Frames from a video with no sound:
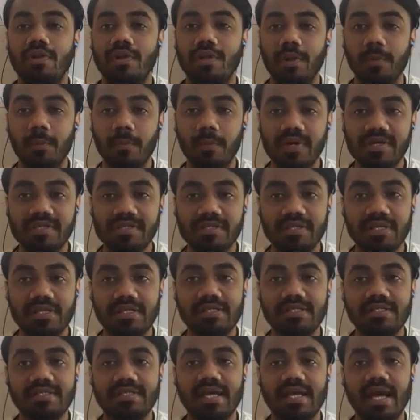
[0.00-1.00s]
the
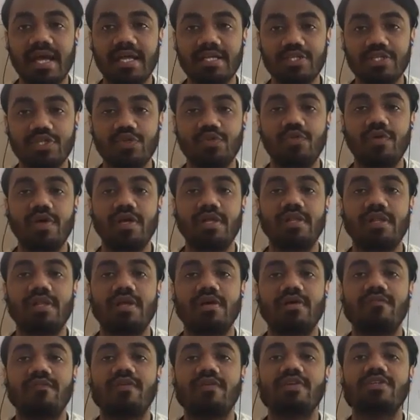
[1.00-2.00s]
muscles as well,
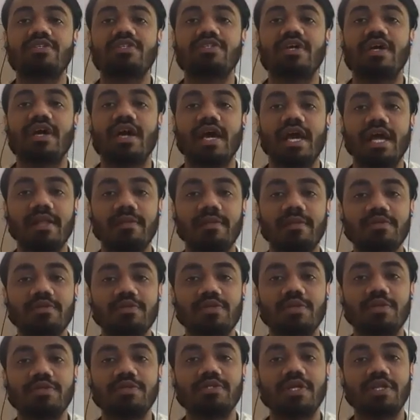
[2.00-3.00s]
which
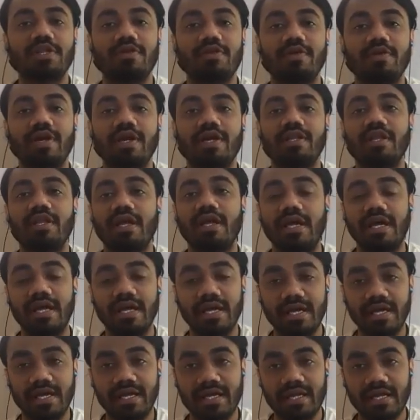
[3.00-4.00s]
helps to generate the
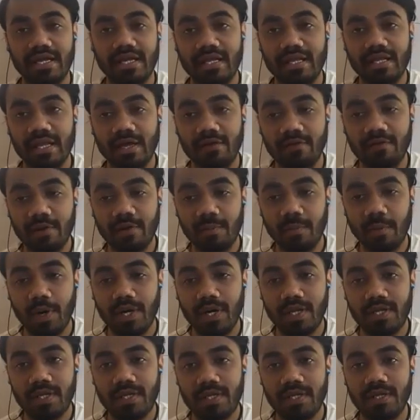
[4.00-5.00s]
heat in our
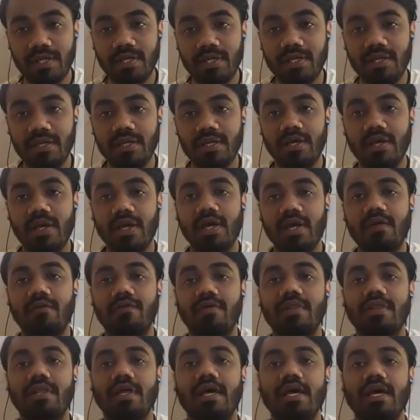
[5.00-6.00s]
body
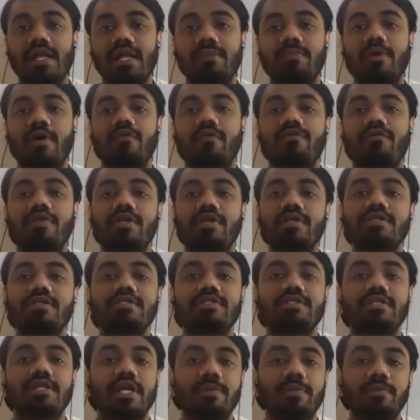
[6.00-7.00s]
with the help of
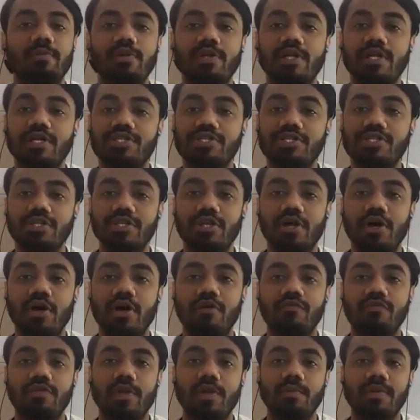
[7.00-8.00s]
the stimulation
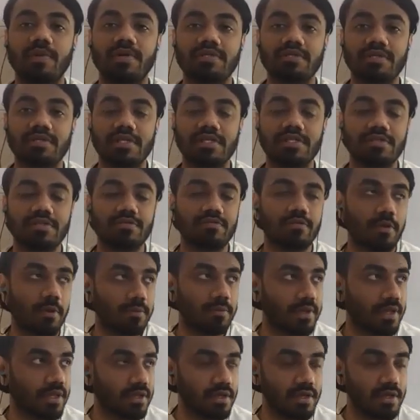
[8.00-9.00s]
of the muscles
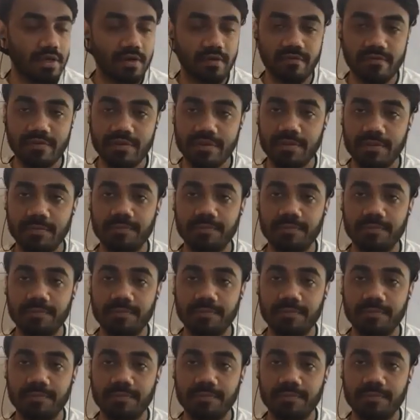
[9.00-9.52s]
from the nerve.